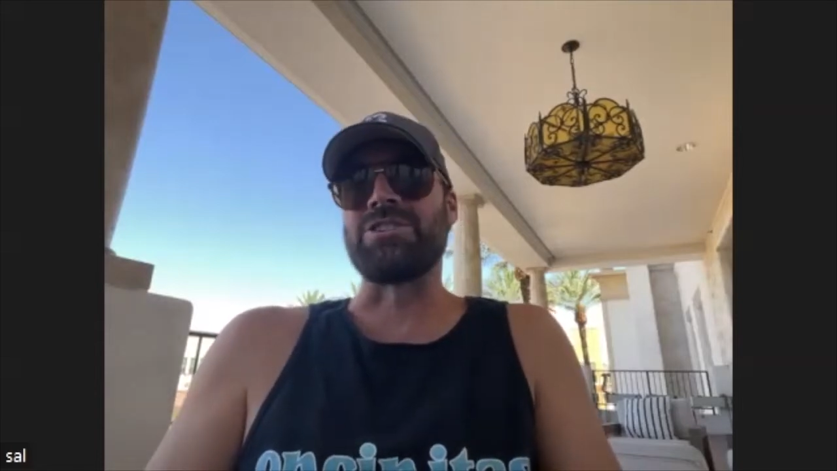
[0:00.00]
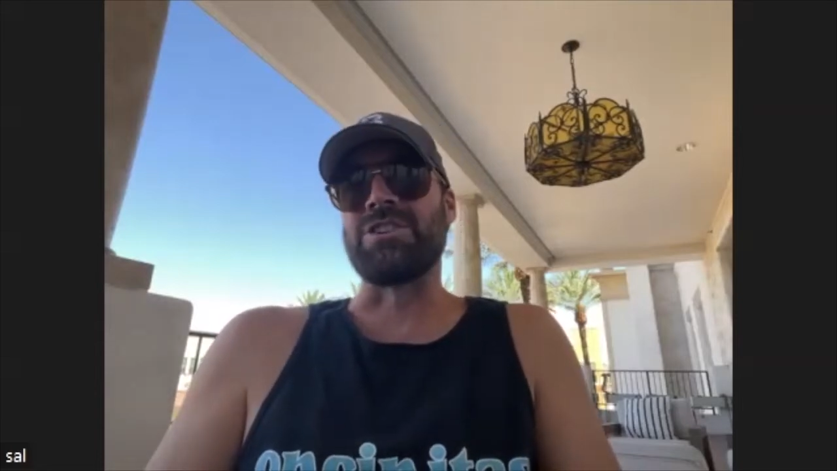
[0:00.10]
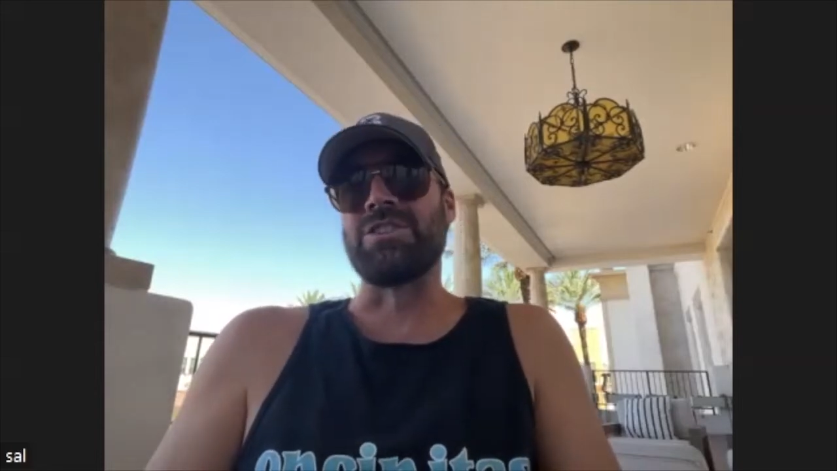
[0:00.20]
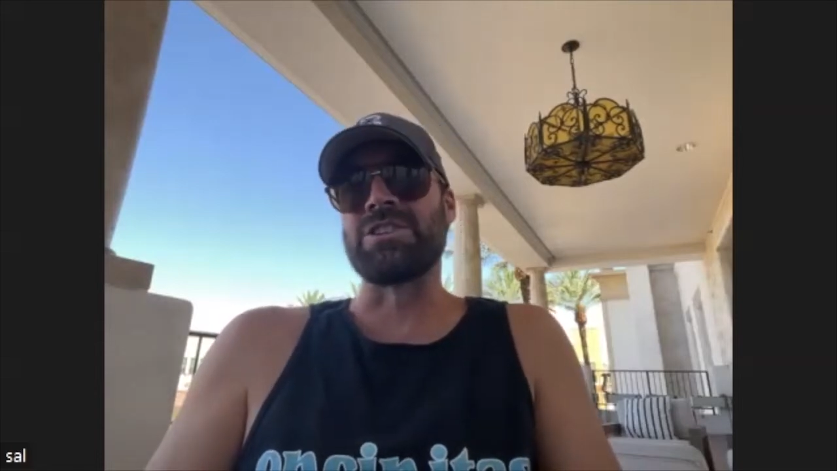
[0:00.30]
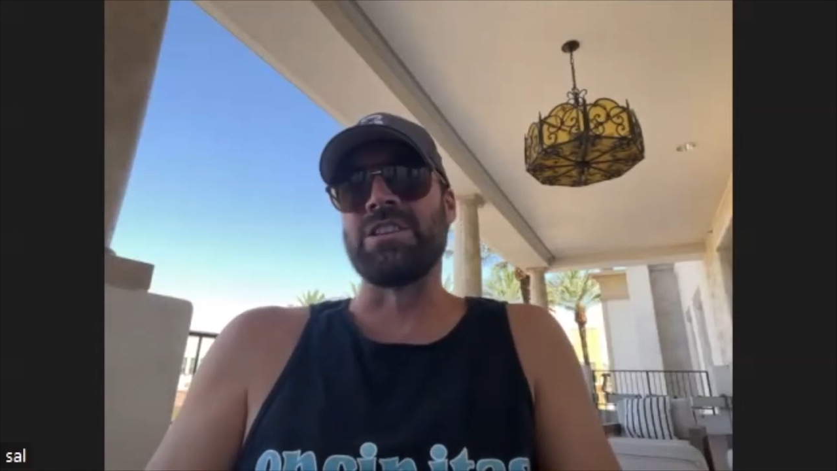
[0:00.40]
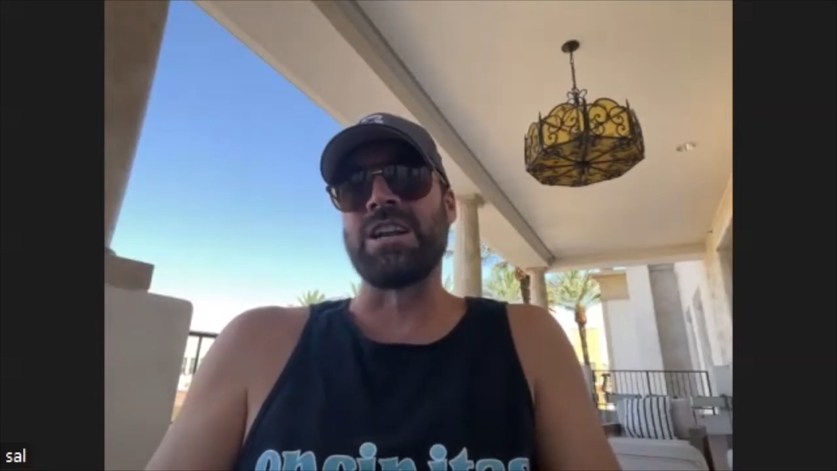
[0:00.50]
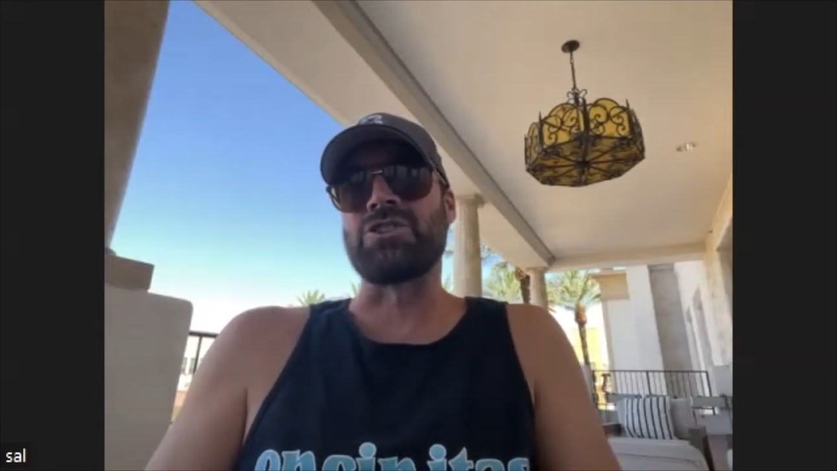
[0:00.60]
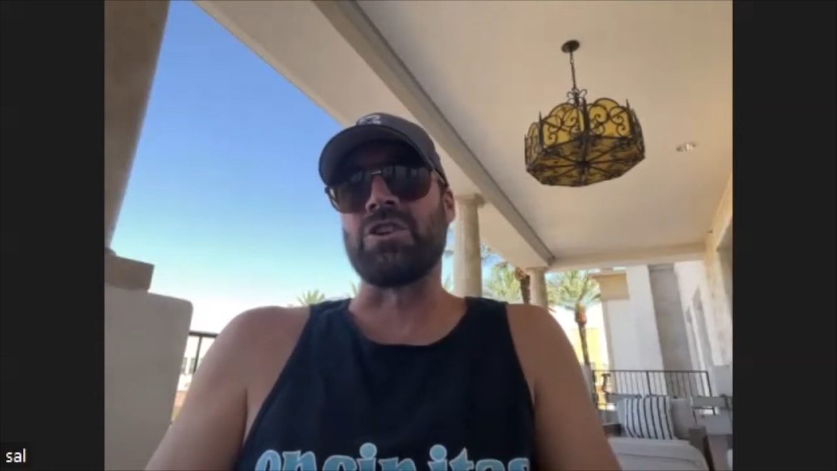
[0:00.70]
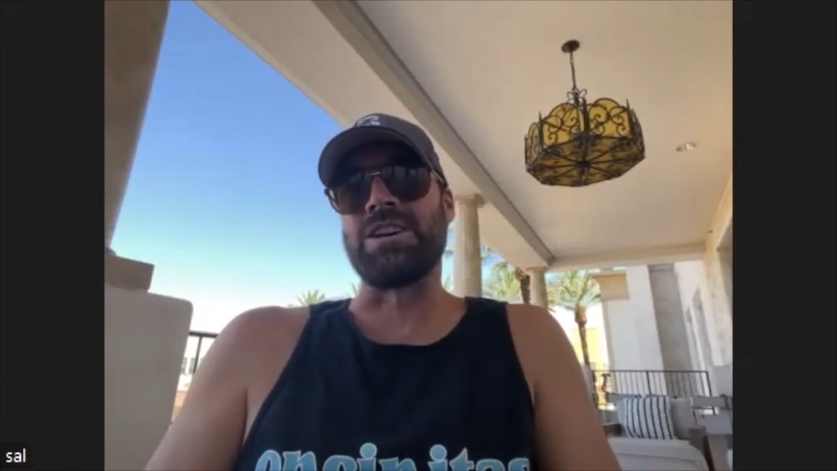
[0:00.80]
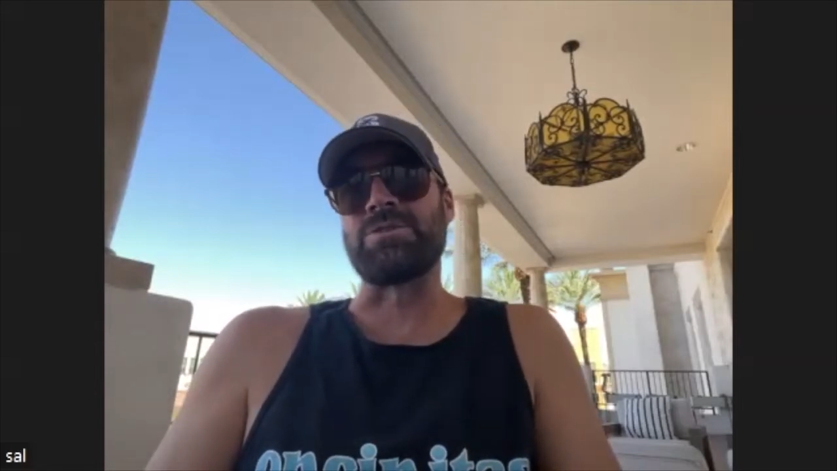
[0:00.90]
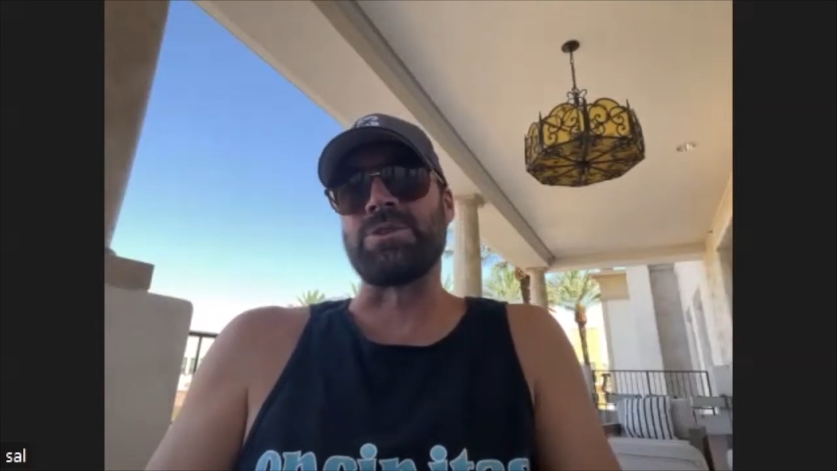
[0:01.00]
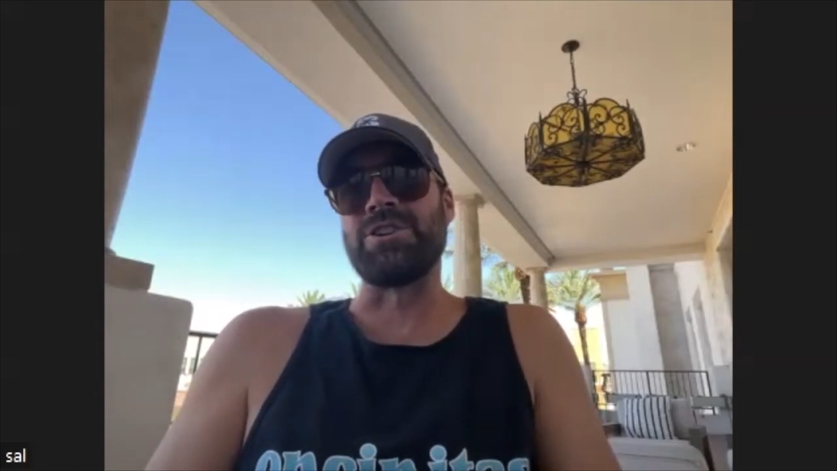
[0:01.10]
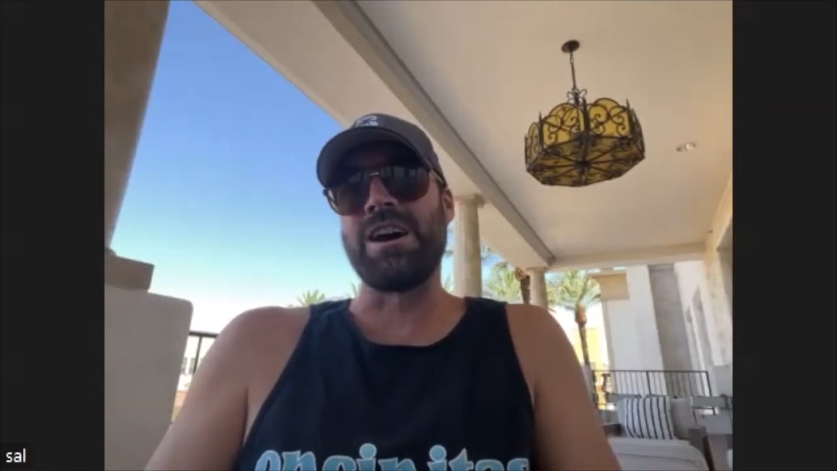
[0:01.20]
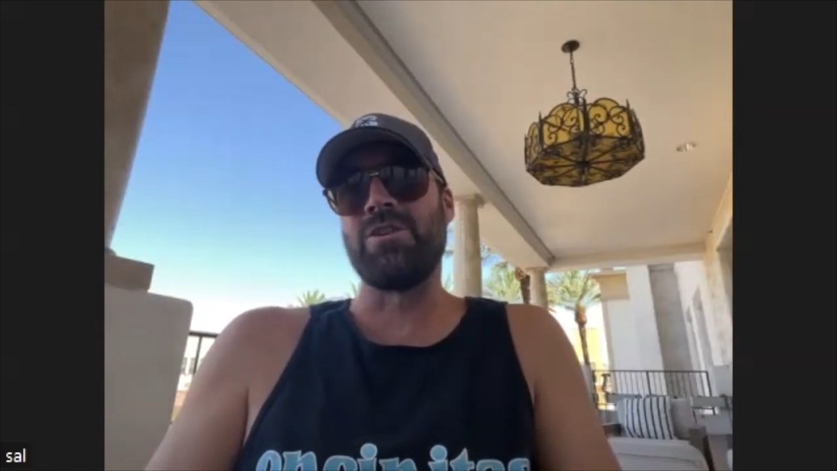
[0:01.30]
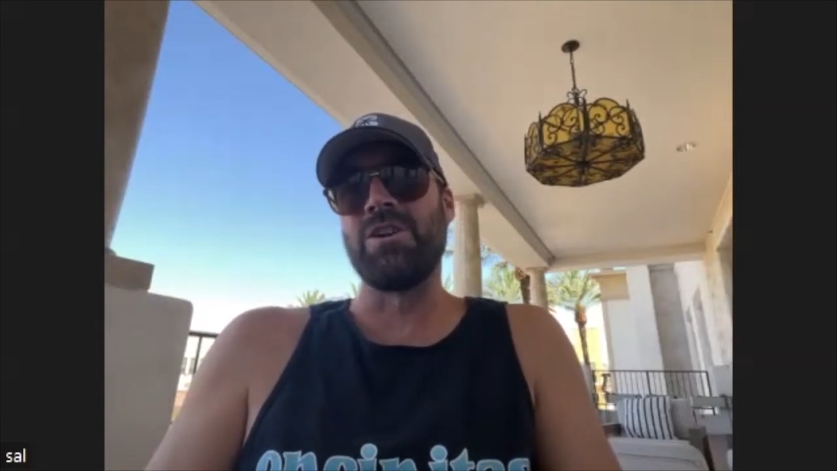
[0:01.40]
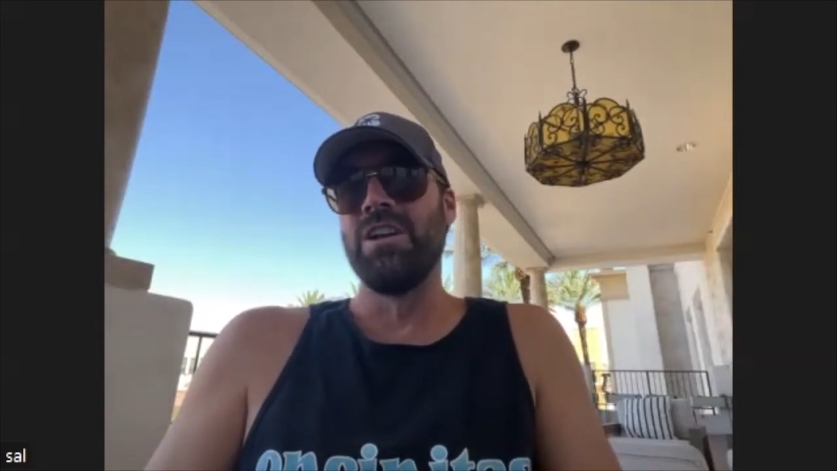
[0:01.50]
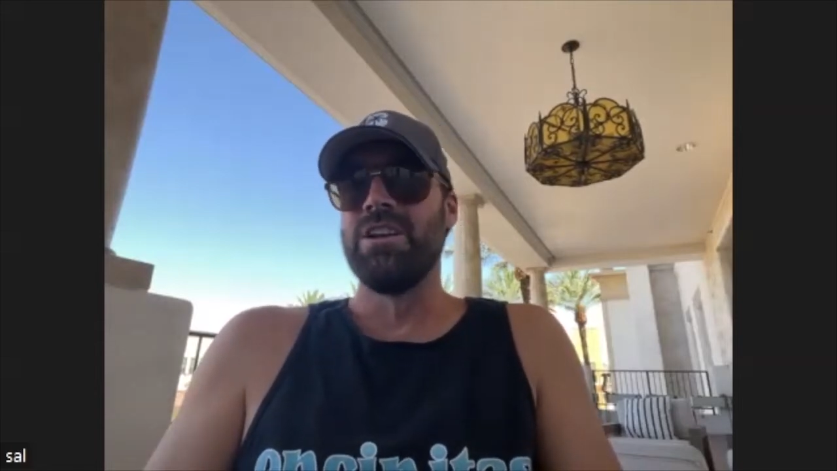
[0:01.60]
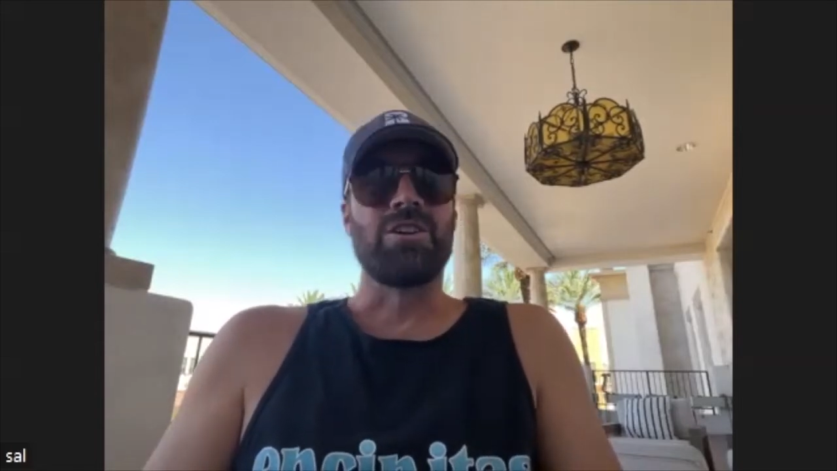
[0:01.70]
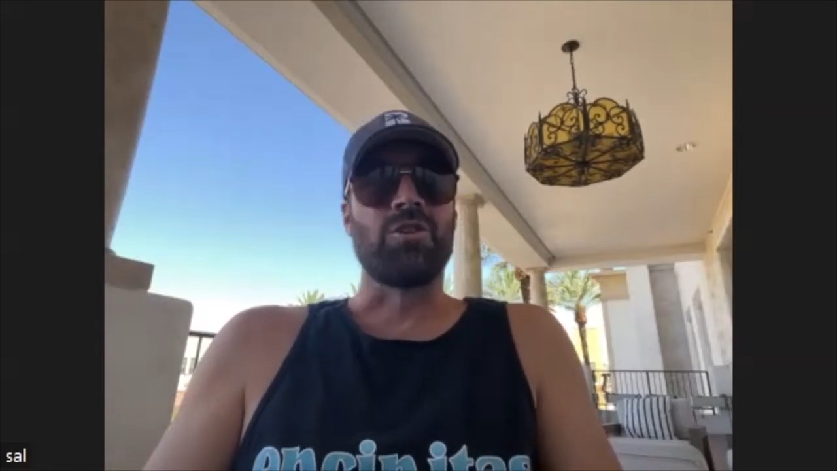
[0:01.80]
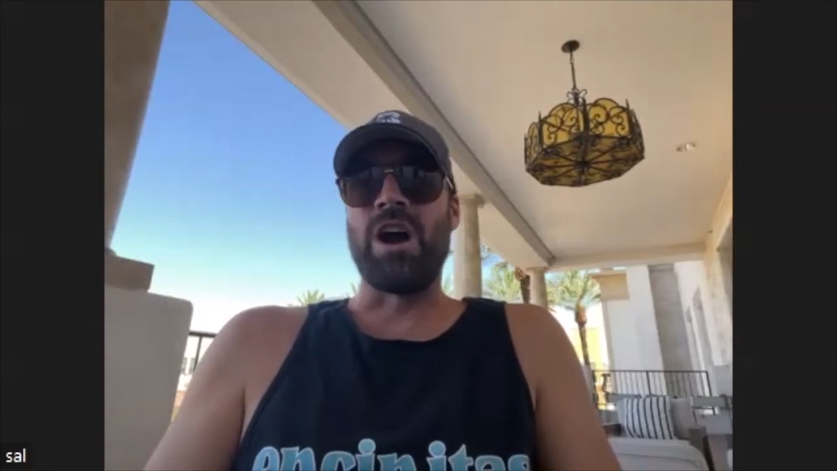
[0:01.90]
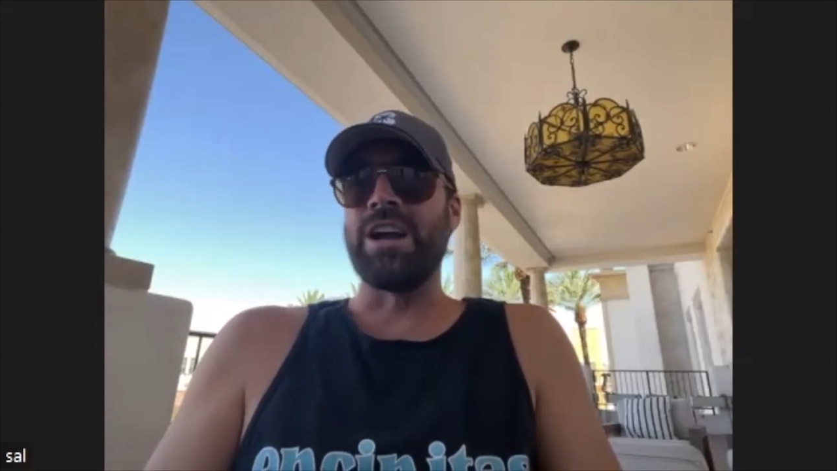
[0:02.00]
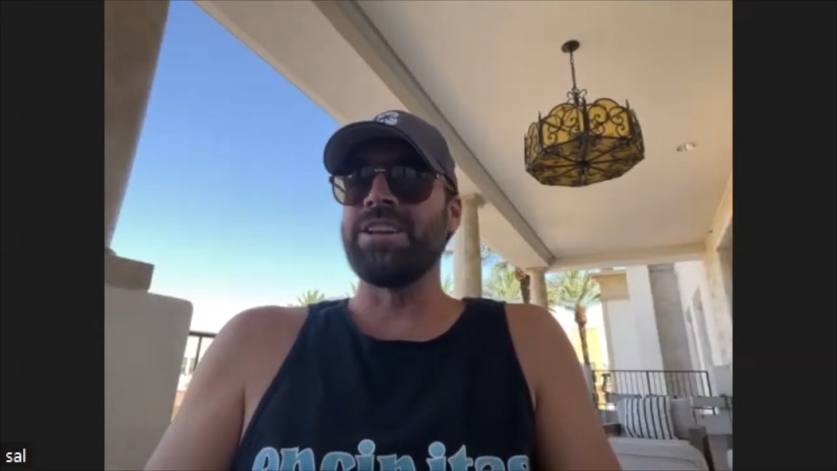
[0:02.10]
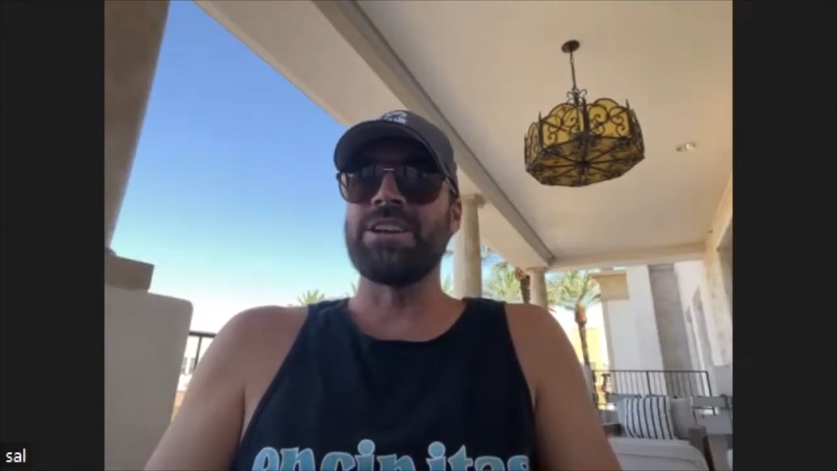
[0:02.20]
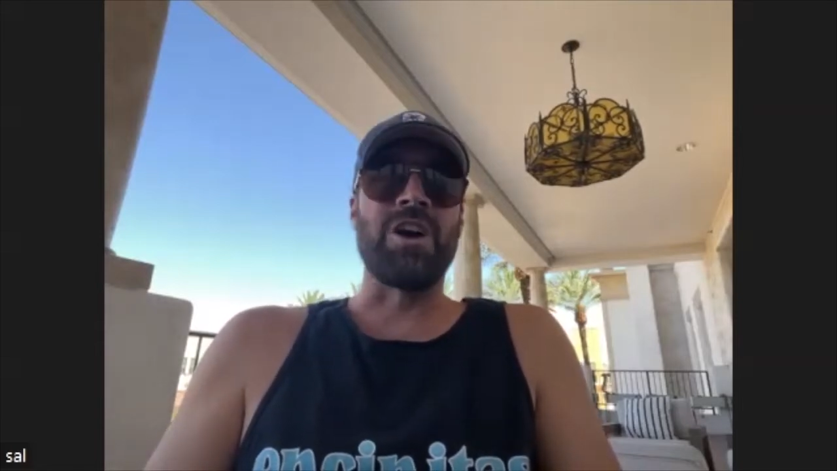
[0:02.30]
So there's a lot of trust when you're out grinding.